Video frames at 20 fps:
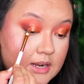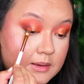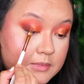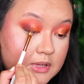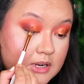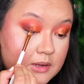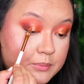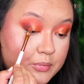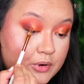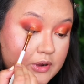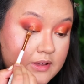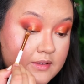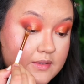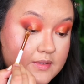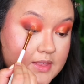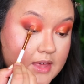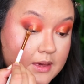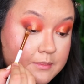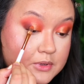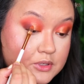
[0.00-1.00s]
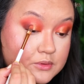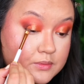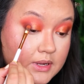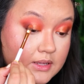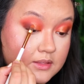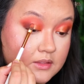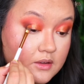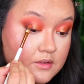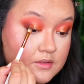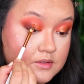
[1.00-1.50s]
I'm going to press that
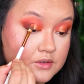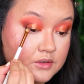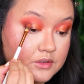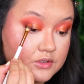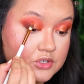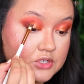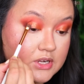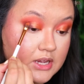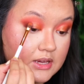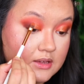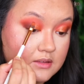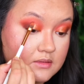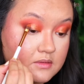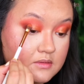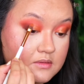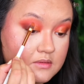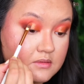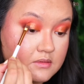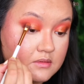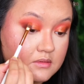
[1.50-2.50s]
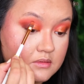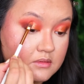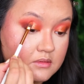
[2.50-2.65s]
between those two shades.